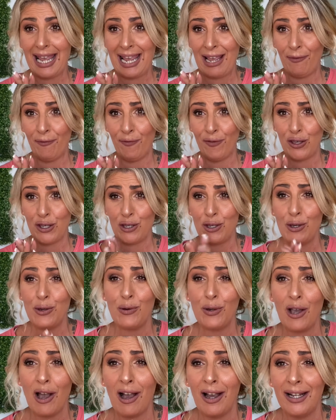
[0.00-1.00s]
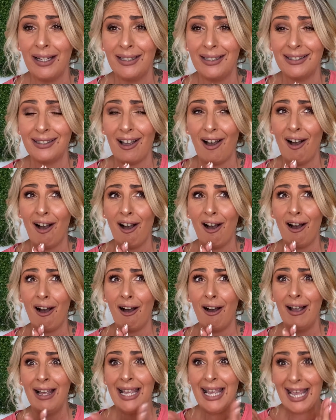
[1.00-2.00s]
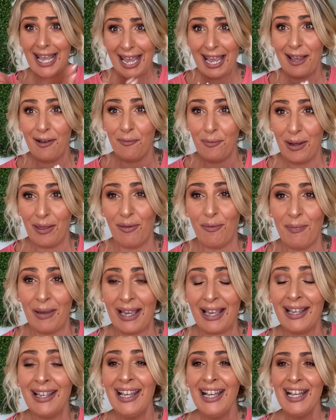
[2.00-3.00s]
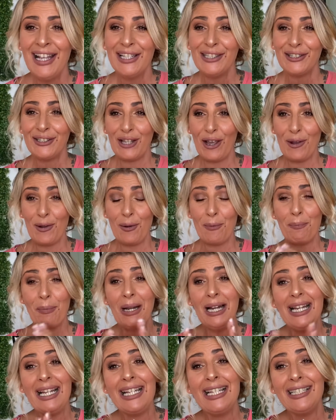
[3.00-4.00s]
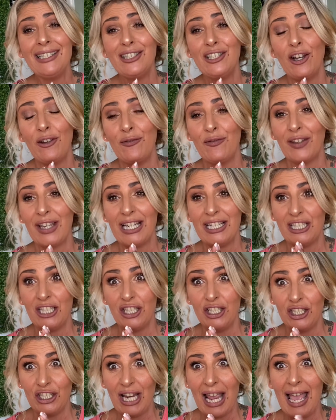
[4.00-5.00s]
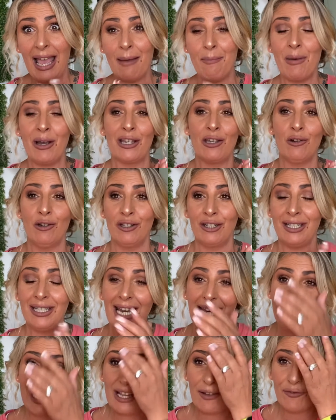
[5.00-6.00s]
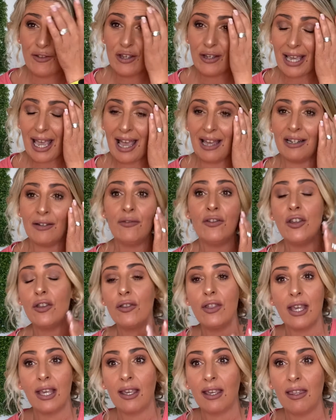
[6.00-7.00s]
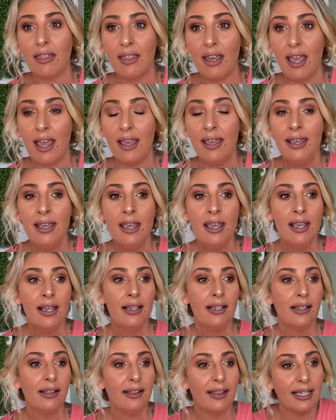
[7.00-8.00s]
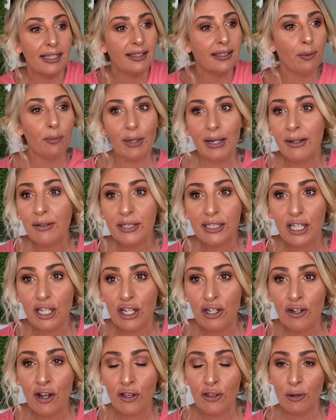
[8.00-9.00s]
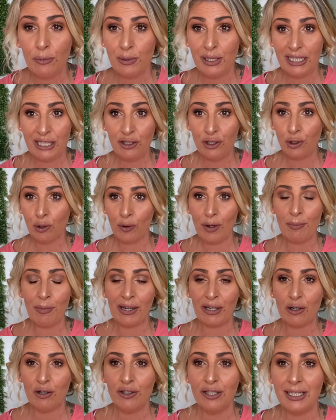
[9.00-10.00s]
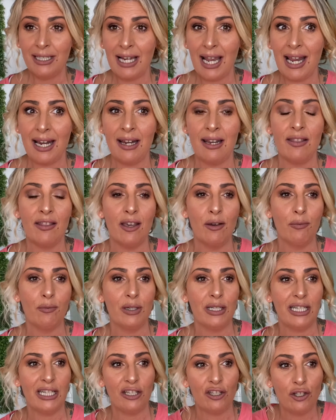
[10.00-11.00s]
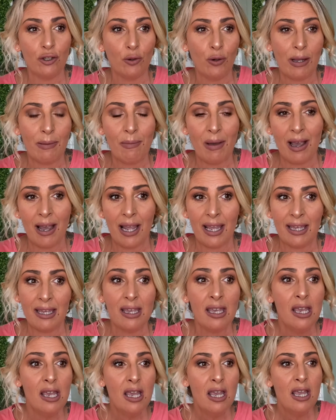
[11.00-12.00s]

if you guys are here with me. So please don't forget to share my content if you can, if you think that there's someone else that you know that would enjoy my content, that would enjoy my